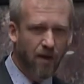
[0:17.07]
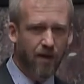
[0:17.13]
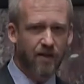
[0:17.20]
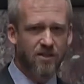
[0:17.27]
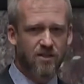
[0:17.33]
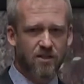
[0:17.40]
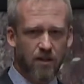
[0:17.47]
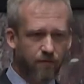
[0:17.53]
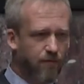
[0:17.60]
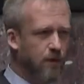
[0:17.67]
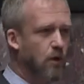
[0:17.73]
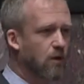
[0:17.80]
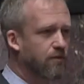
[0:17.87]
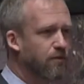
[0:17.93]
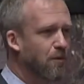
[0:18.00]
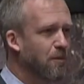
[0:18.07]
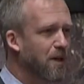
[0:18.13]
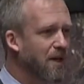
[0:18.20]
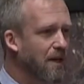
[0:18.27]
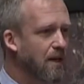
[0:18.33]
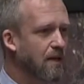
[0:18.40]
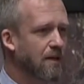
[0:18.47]
And it's difficult for
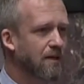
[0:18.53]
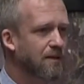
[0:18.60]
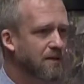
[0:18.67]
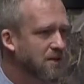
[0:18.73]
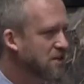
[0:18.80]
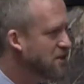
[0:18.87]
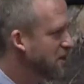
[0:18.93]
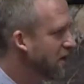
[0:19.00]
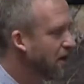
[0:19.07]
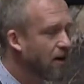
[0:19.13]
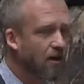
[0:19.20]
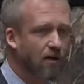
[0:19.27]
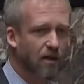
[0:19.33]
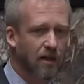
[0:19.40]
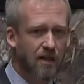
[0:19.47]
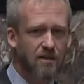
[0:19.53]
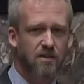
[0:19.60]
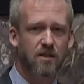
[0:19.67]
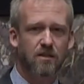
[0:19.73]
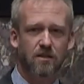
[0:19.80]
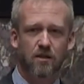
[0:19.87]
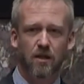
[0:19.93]
me to sit here and
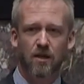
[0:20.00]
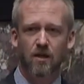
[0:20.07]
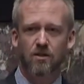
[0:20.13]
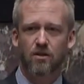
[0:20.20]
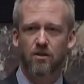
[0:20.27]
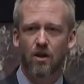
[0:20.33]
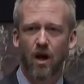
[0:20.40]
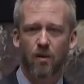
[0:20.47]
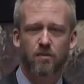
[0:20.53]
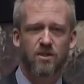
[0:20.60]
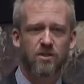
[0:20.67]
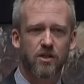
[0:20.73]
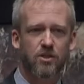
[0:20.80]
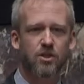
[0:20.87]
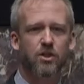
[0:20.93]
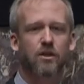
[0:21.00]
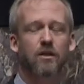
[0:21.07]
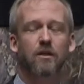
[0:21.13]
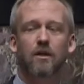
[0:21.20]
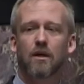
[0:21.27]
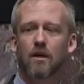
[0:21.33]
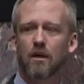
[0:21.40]
listen to the opposition,
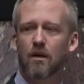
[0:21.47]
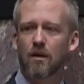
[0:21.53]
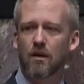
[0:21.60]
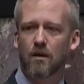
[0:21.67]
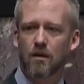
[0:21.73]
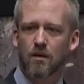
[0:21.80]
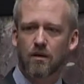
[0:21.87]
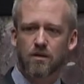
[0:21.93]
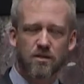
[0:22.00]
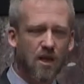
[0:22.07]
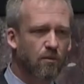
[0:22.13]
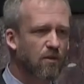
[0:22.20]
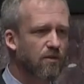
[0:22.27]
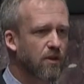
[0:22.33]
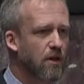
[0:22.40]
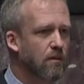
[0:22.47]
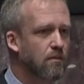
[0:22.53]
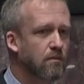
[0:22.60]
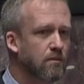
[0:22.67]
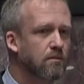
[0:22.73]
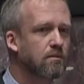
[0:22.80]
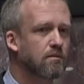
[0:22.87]
some of
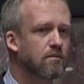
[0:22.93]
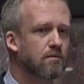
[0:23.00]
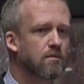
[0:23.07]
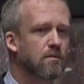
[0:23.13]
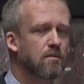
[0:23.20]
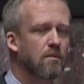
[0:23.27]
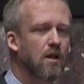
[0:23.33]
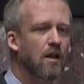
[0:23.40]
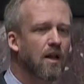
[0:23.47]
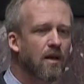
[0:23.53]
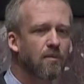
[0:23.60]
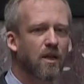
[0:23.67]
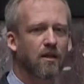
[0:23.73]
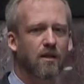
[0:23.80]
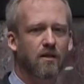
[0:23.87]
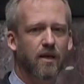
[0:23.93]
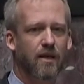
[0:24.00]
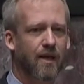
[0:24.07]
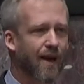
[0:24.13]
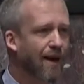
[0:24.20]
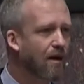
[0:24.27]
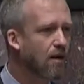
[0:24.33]
them claiming that they
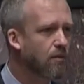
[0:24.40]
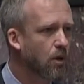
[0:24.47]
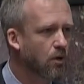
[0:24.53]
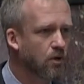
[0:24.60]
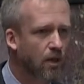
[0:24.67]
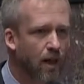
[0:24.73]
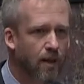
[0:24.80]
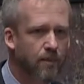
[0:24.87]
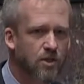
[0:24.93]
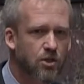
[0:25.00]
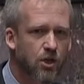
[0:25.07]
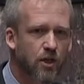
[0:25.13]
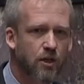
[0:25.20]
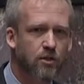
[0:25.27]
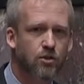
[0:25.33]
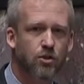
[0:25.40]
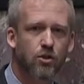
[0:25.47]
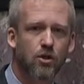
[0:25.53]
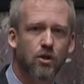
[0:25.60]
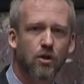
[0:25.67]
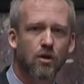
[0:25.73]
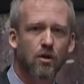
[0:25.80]
care about climate change,
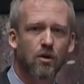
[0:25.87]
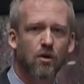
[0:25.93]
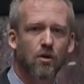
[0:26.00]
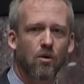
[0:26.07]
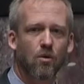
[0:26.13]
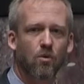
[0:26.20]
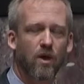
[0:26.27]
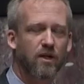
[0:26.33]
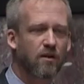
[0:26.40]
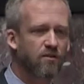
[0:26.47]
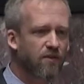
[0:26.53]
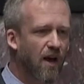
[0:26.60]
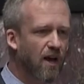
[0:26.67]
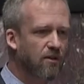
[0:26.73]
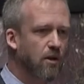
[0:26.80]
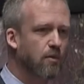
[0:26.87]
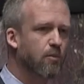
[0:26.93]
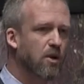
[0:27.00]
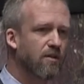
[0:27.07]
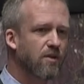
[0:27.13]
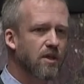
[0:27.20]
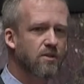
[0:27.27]
when in fact their
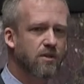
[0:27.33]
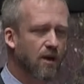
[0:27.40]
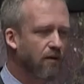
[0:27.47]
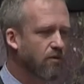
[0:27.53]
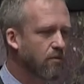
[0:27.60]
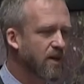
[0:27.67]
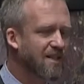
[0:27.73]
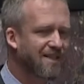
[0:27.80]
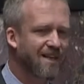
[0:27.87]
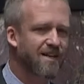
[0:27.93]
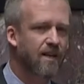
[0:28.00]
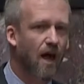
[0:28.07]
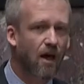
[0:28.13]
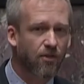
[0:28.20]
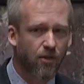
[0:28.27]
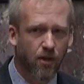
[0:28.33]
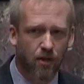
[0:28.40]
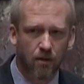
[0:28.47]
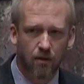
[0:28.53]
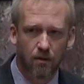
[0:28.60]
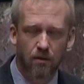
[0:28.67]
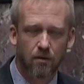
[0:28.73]
previous government did nothing